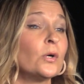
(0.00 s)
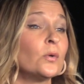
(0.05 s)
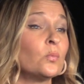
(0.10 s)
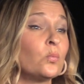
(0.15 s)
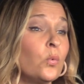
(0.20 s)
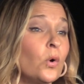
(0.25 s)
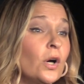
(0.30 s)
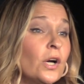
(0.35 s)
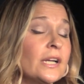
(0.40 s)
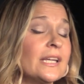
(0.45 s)

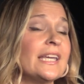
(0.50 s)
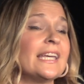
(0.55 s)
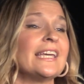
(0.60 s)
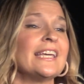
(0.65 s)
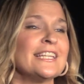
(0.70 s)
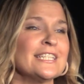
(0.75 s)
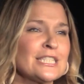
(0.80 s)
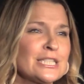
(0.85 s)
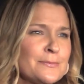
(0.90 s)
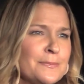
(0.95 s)
working,
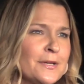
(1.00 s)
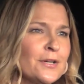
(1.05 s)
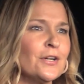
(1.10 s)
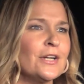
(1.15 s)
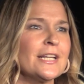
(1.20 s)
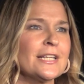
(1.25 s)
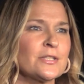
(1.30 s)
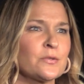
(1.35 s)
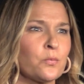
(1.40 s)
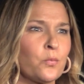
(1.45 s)
His Spirit
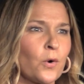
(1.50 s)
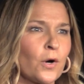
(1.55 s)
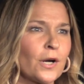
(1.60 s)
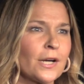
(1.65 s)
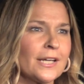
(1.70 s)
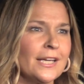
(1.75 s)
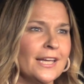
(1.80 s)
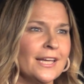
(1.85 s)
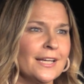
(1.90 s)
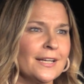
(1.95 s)
is
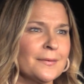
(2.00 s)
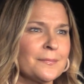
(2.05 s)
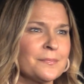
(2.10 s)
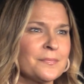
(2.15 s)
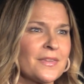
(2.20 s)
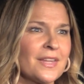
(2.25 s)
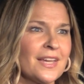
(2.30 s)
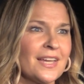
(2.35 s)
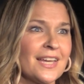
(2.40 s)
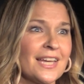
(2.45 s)
working,
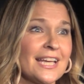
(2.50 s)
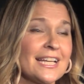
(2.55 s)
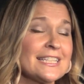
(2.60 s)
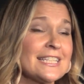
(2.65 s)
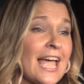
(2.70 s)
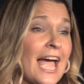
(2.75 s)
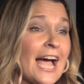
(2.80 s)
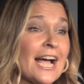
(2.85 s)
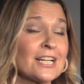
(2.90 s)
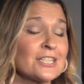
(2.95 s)
it's
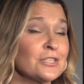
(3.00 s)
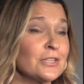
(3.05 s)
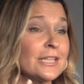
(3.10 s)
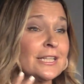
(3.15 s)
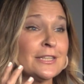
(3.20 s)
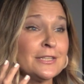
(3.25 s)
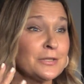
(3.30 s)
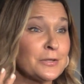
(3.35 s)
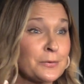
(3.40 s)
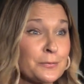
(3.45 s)
actually
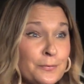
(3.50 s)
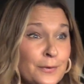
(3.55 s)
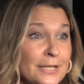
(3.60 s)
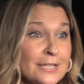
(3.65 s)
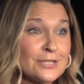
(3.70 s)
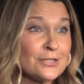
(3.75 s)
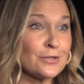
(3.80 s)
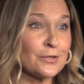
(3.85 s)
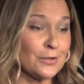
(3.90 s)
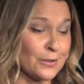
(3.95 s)
the
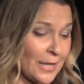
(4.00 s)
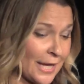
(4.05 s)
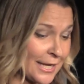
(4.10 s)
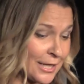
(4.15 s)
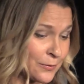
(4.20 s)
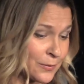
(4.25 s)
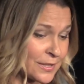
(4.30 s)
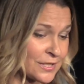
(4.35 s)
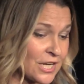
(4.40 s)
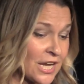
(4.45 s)
original
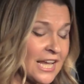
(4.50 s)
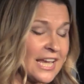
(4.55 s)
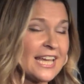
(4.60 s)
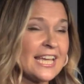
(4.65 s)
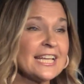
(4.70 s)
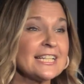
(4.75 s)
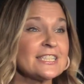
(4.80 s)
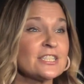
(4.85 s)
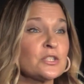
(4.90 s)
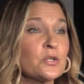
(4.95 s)
language.
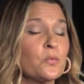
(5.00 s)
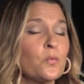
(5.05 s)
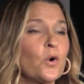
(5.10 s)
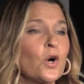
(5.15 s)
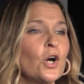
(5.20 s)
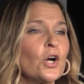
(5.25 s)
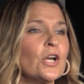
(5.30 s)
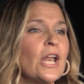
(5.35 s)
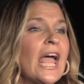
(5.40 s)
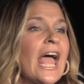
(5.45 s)
It's the
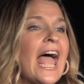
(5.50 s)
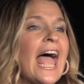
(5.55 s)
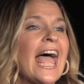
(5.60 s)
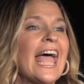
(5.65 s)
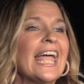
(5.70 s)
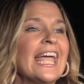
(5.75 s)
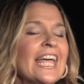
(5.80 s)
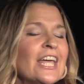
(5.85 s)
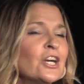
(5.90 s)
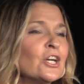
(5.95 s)
word
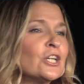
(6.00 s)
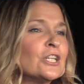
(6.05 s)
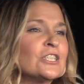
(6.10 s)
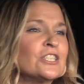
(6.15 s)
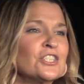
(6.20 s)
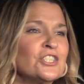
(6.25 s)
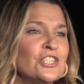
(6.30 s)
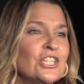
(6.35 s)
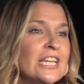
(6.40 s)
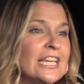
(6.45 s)

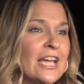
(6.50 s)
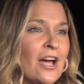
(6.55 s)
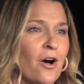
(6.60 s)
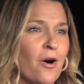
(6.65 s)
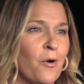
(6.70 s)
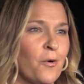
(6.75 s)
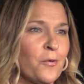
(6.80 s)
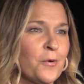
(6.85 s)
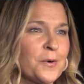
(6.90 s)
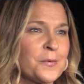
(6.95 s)

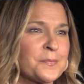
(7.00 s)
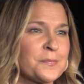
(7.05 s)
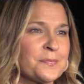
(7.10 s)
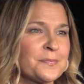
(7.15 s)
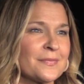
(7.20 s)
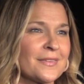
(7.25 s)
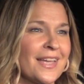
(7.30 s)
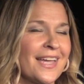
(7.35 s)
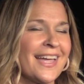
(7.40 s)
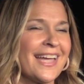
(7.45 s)
energeo.
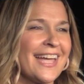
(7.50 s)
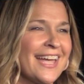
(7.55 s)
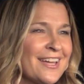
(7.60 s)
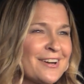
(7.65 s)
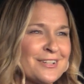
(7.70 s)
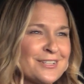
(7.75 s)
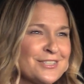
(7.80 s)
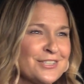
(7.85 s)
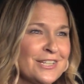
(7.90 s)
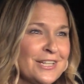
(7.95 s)

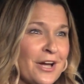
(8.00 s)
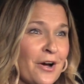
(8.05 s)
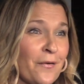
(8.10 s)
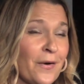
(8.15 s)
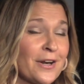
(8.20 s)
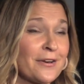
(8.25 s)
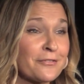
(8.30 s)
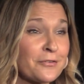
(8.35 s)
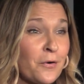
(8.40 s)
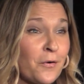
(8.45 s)
Energeo.
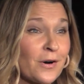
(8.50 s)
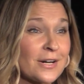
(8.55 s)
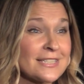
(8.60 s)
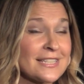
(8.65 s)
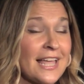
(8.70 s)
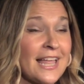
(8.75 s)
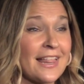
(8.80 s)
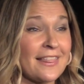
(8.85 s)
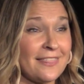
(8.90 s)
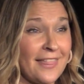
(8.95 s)
And of course,
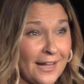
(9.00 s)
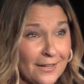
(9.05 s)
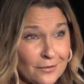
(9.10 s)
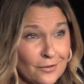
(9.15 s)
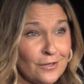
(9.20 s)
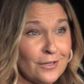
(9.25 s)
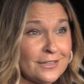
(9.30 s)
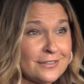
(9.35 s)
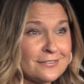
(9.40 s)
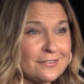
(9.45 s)
that
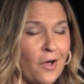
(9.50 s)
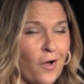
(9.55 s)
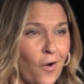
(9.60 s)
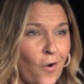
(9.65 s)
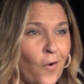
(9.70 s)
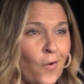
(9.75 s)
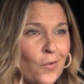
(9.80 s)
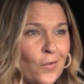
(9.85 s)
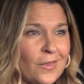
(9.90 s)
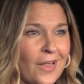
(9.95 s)
looks a
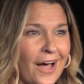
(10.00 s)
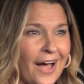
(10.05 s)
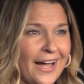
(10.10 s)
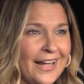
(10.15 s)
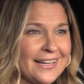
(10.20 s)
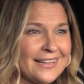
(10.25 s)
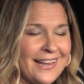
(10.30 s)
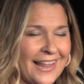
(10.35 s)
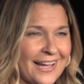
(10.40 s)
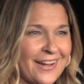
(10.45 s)
whole
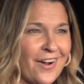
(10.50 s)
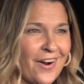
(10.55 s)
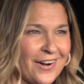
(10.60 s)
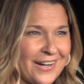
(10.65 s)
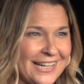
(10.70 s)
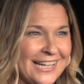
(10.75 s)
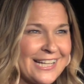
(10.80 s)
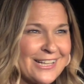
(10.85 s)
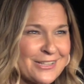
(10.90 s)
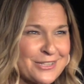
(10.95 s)
lot like our
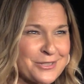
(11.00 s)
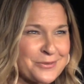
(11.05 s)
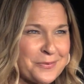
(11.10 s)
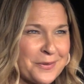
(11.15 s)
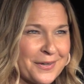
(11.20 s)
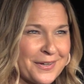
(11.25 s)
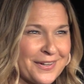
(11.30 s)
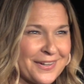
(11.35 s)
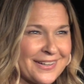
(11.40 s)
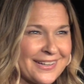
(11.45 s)
English
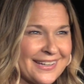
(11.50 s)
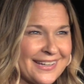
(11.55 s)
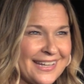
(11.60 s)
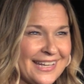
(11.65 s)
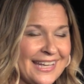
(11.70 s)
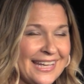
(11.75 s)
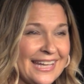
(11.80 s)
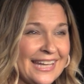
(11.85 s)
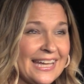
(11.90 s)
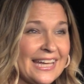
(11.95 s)
word
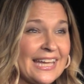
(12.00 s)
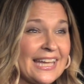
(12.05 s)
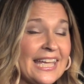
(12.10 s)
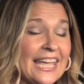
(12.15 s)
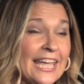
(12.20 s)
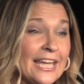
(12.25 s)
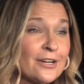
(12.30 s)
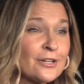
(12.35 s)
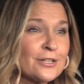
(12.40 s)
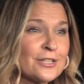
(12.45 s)

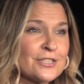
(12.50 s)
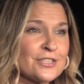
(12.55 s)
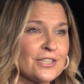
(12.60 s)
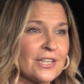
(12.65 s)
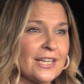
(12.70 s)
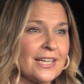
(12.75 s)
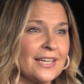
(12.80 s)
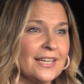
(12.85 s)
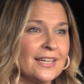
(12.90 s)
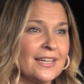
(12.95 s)

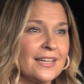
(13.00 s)
energy.